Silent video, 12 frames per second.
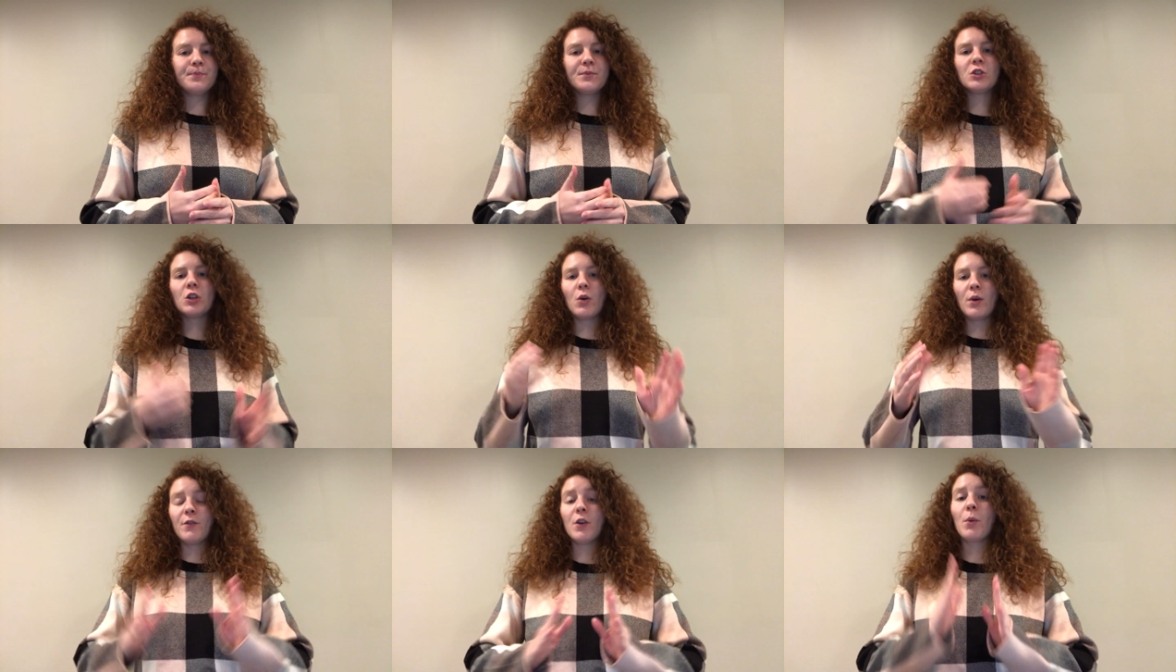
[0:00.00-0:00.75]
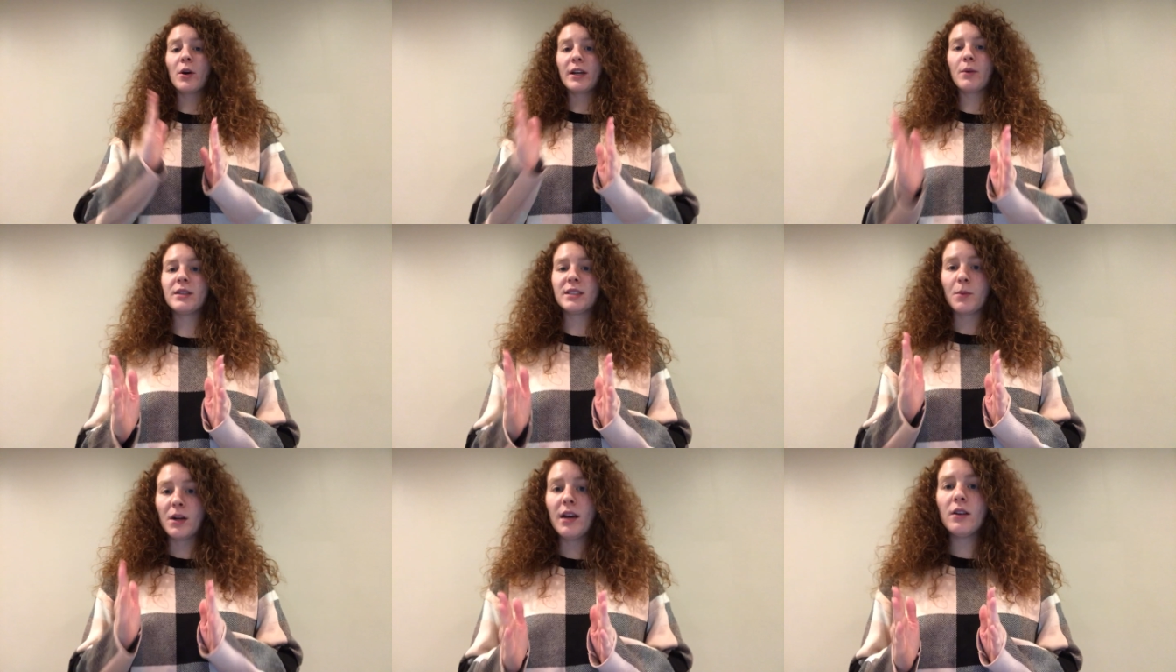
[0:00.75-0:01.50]
So if you're working with
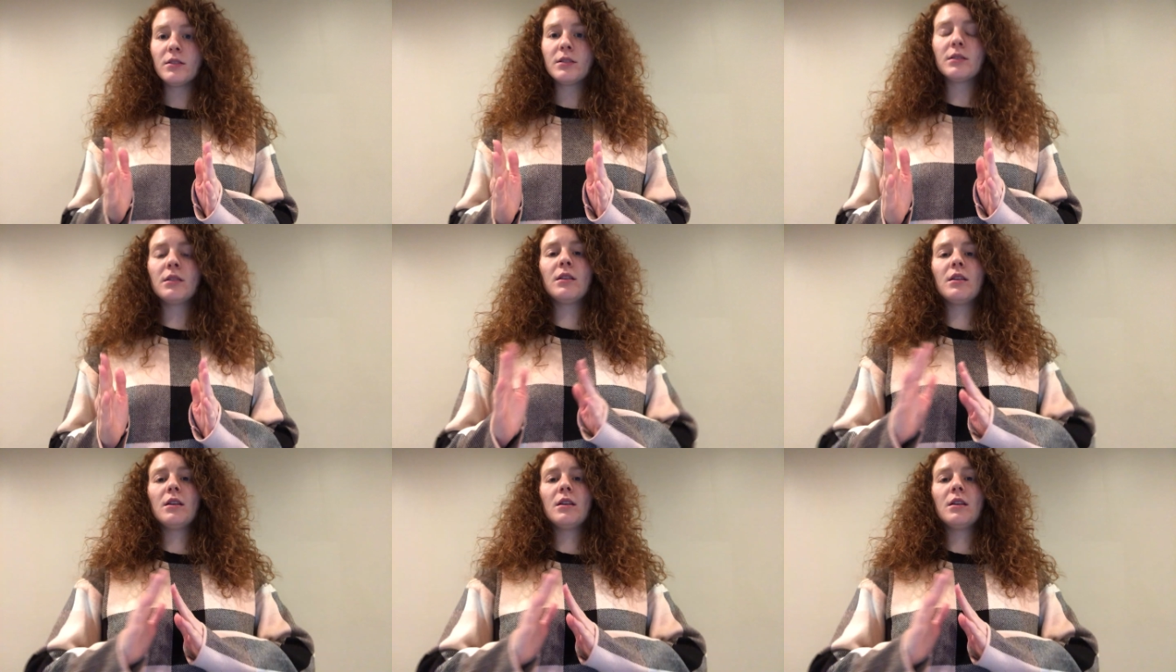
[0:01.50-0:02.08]
someone else,